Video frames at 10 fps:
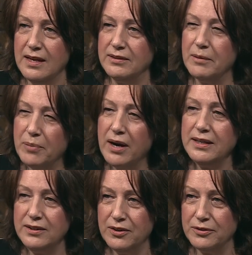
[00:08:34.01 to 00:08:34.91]
The
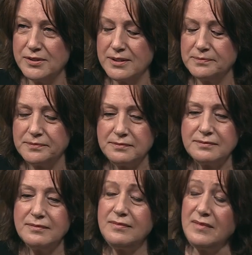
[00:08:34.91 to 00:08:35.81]
body knows.
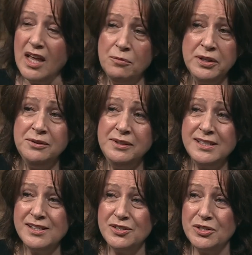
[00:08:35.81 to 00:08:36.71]
And when you
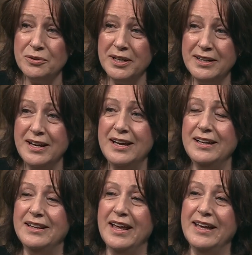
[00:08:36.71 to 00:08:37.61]
listen to it,
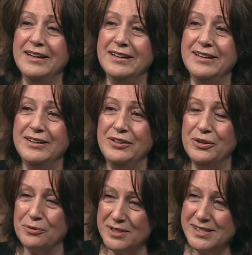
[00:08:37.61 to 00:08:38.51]
then
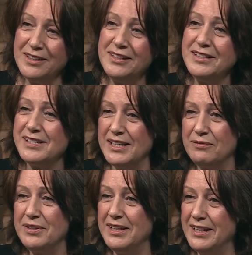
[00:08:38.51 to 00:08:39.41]
your resilience and
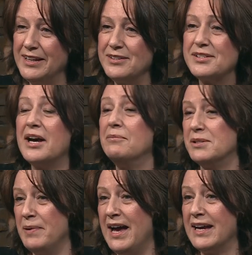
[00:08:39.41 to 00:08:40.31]
everything else
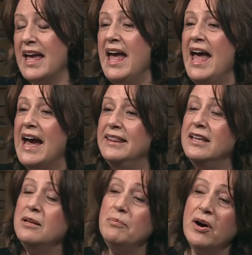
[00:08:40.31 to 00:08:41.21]
comes back. And then
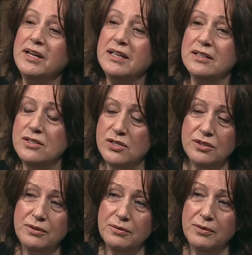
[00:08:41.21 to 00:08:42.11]
the body can
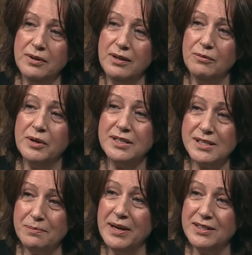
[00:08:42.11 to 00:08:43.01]
do what
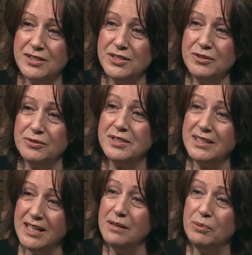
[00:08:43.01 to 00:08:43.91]
it's meant to do, to
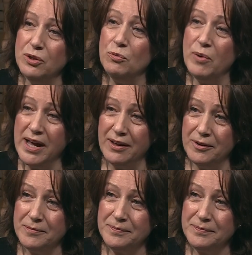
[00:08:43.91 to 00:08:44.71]
keep you well.